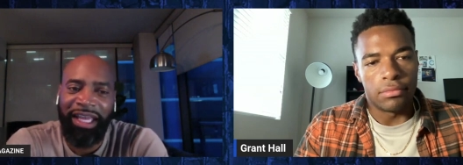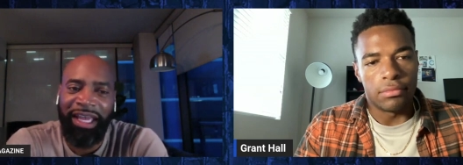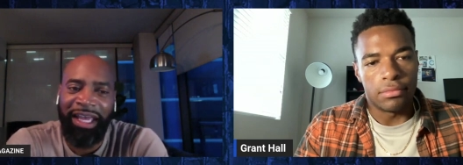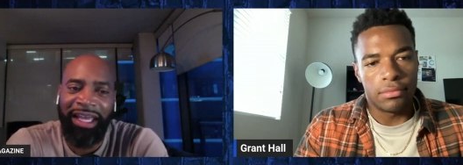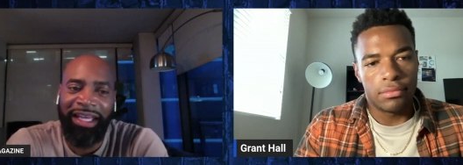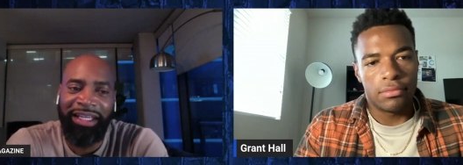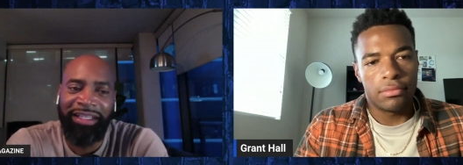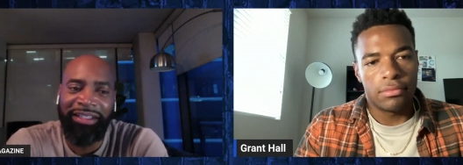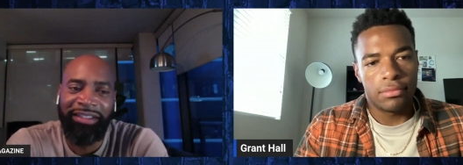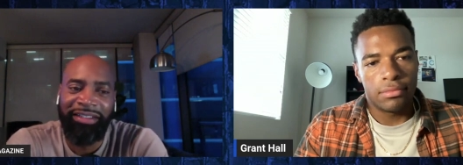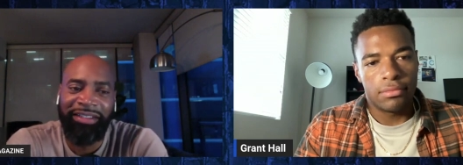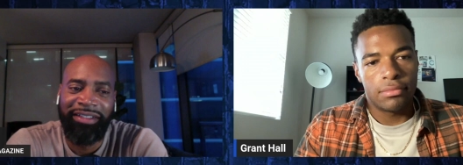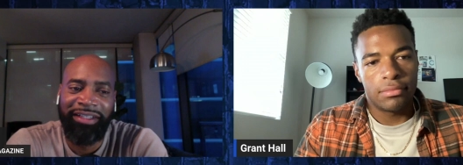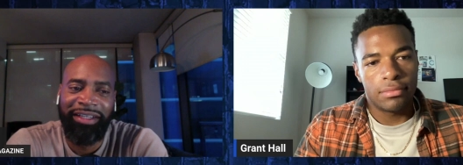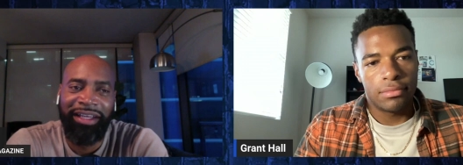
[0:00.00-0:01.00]
Speaker 1: and
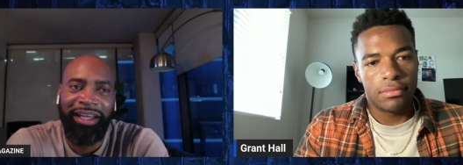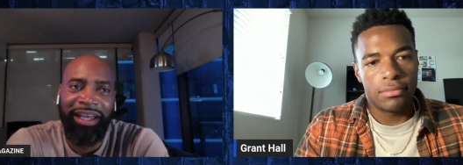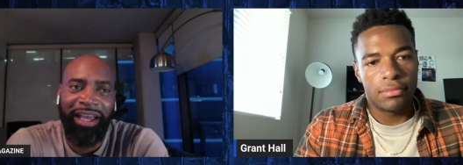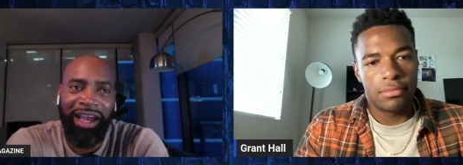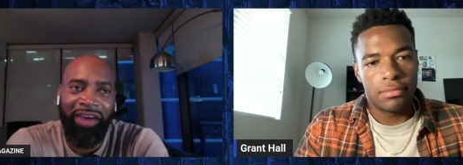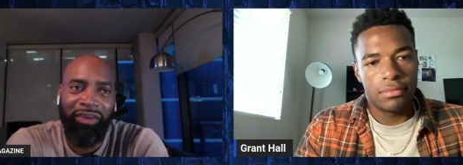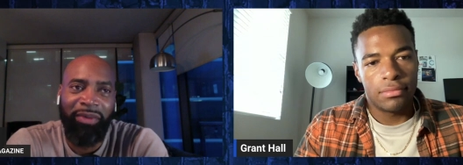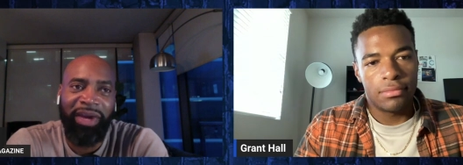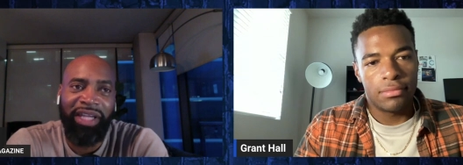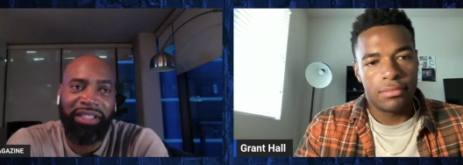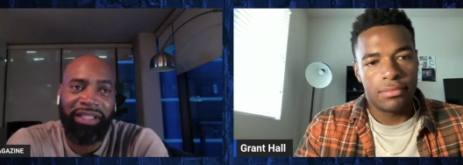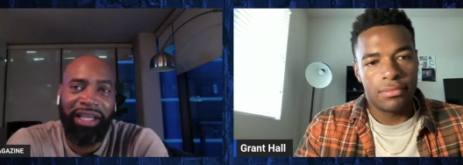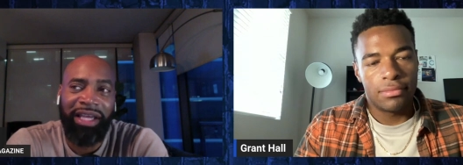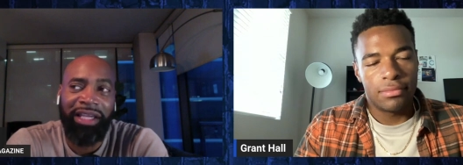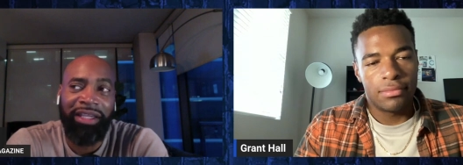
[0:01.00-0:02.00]
everybody's
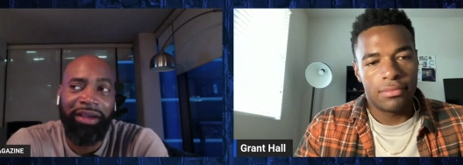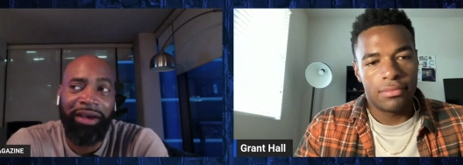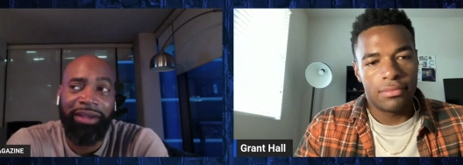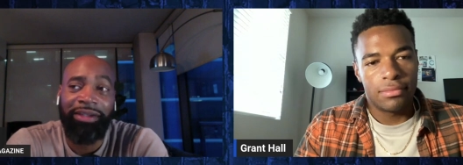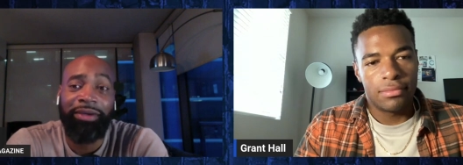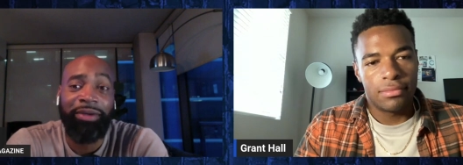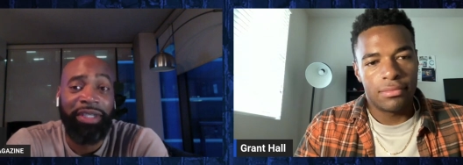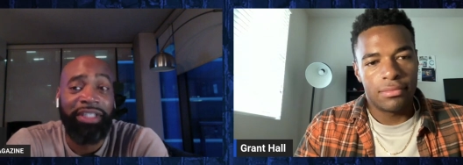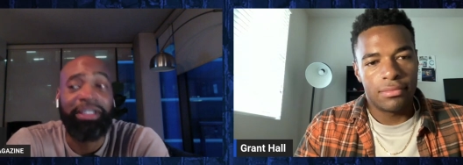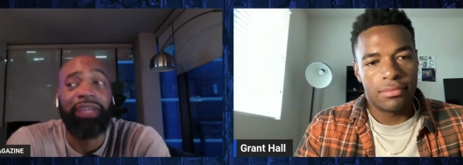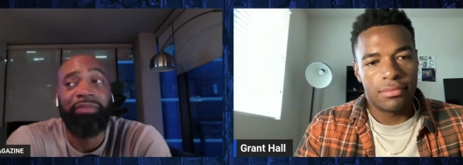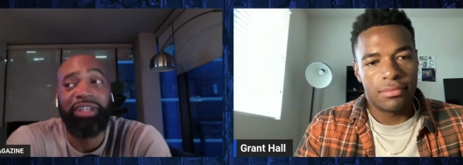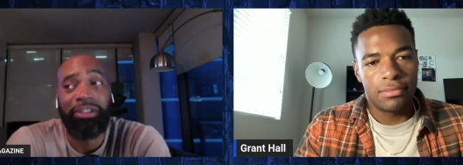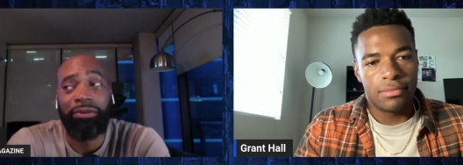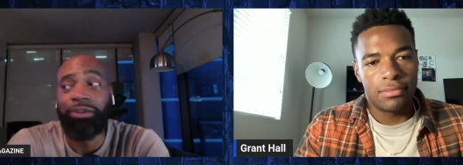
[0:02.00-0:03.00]
like, yeah, I know he's not
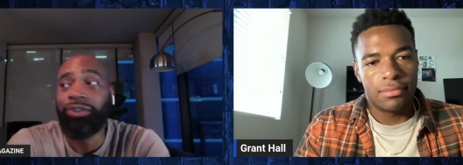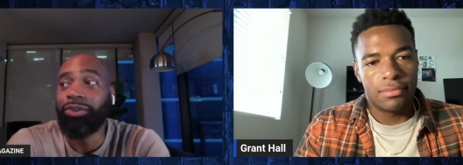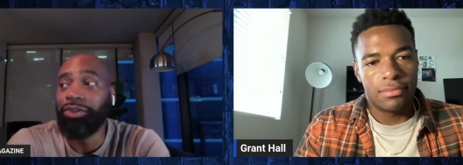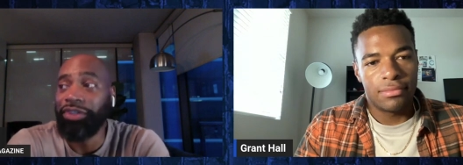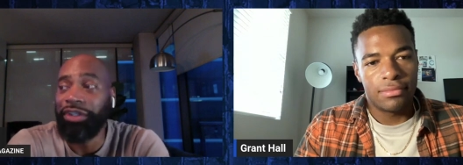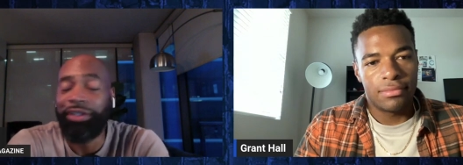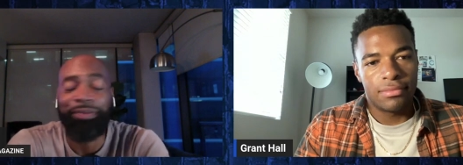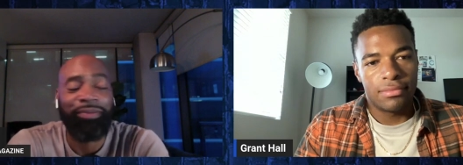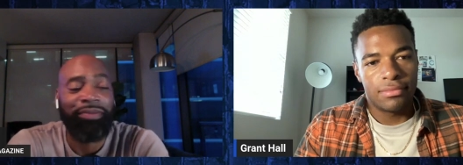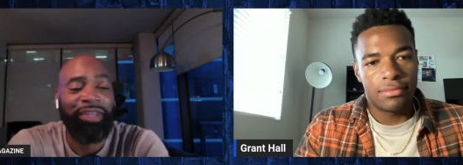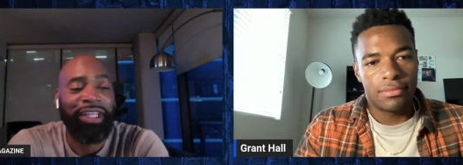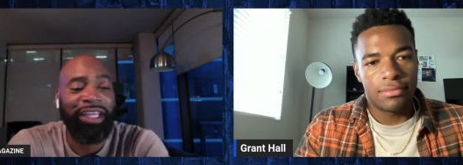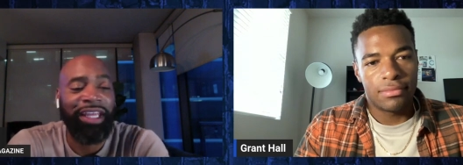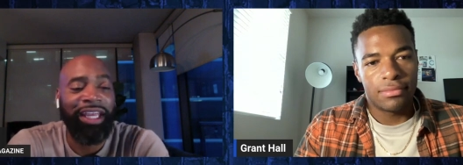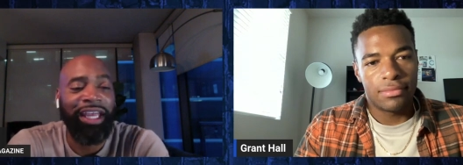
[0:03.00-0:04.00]
messing with Junior,
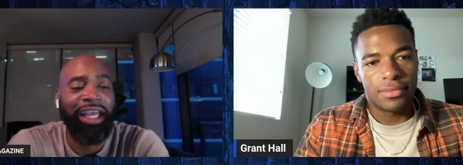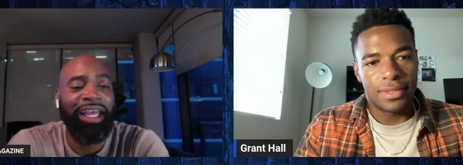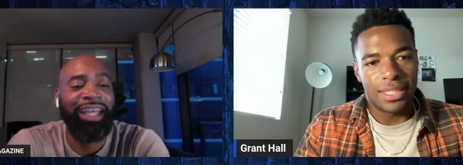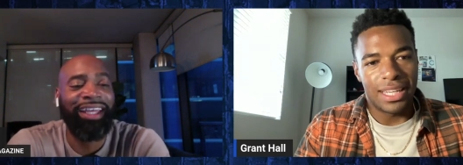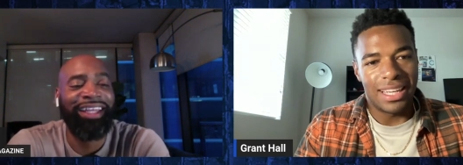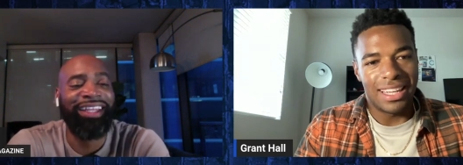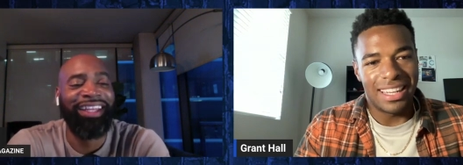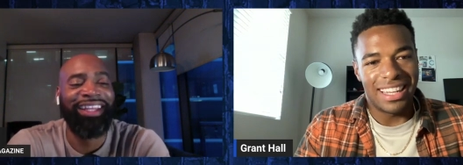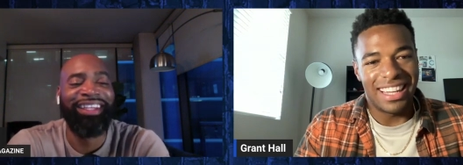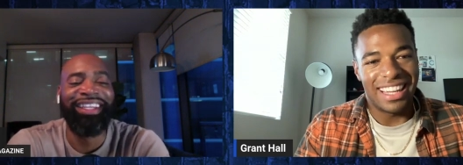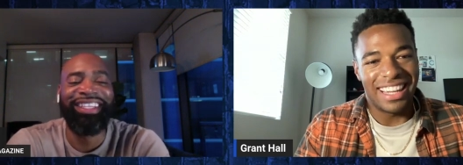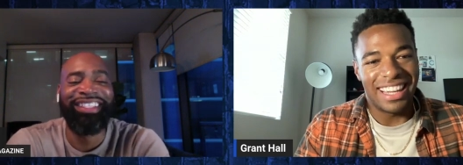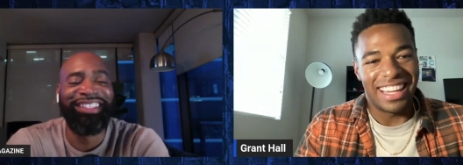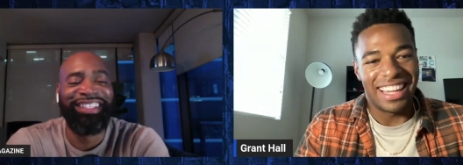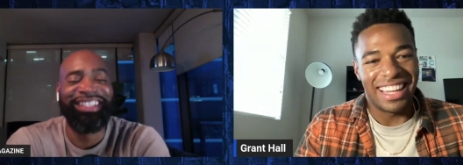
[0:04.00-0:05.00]
and
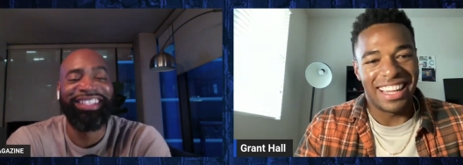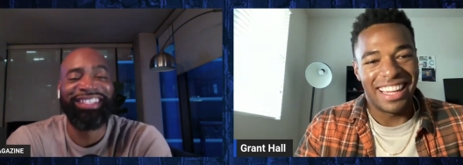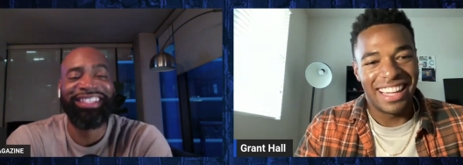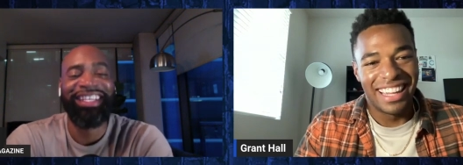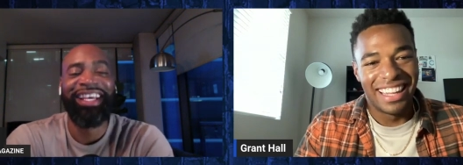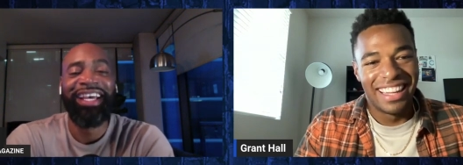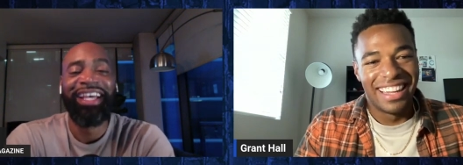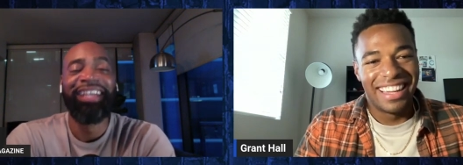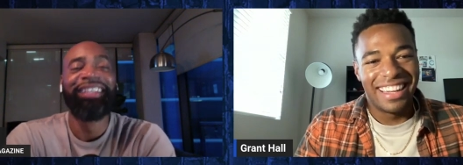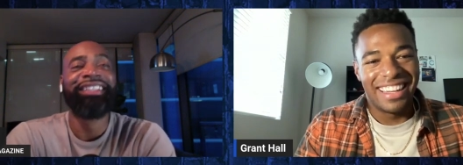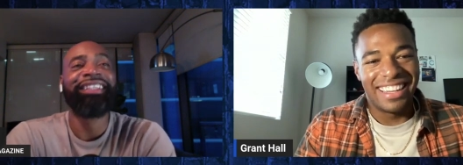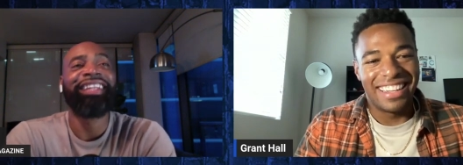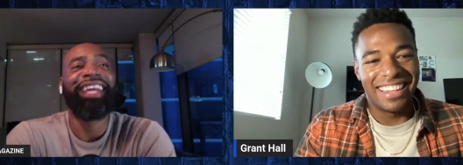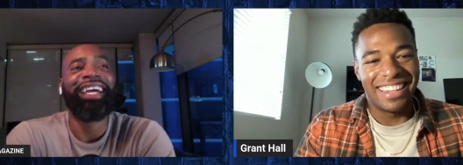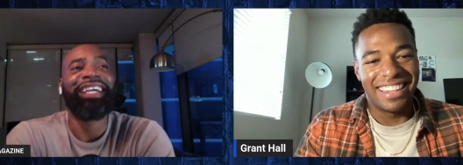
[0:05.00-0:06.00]
it's just
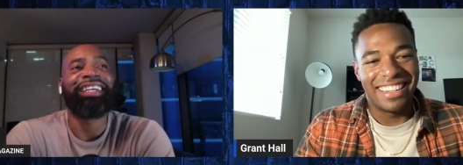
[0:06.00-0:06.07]
like,